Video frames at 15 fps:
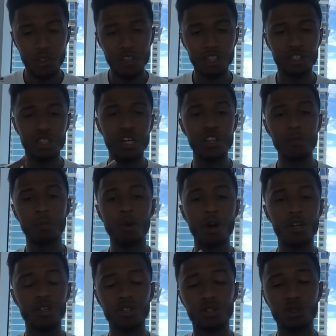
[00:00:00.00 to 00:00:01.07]
there's another part
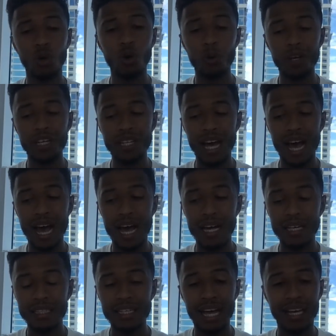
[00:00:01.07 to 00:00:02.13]
of the story
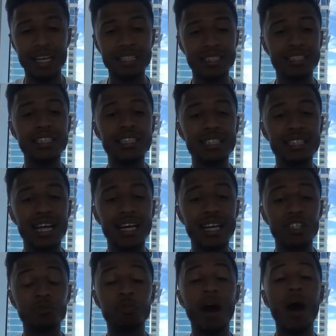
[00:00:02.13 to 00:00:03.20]
that
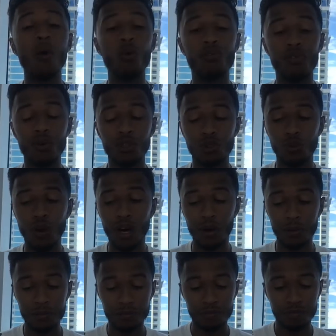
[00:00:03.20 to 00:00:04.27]
gets powerful as well.